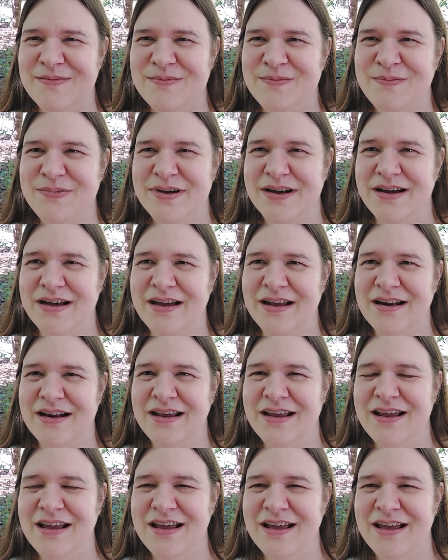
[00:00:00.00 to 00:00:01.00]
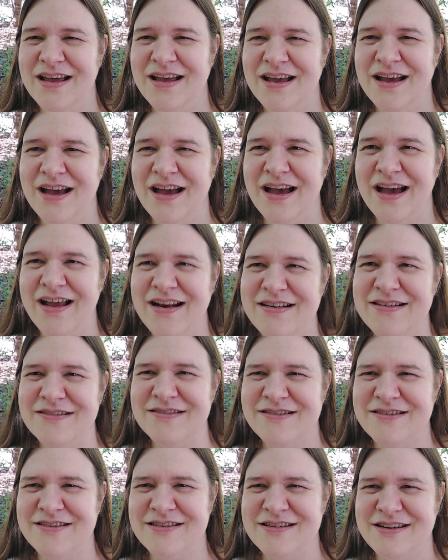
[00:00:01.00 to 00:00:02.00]
But
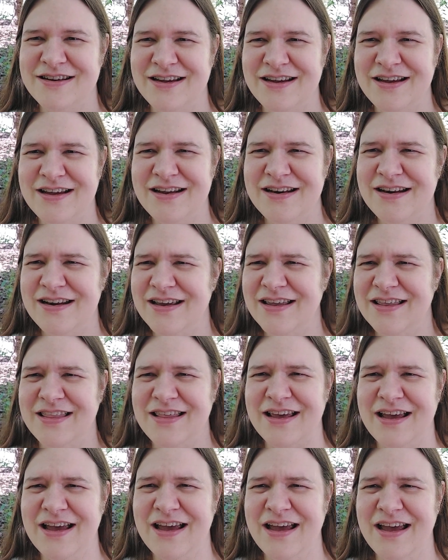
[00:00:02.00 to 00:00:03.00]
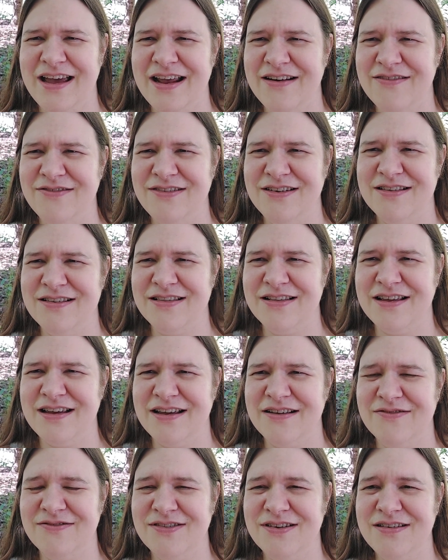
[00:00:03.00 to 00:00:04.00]
understanding that was
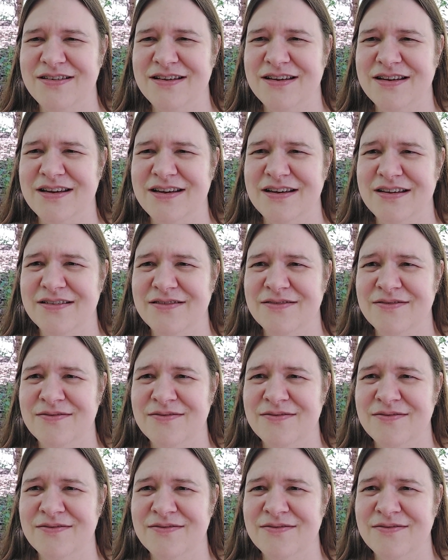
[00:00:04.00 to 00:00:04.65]
like really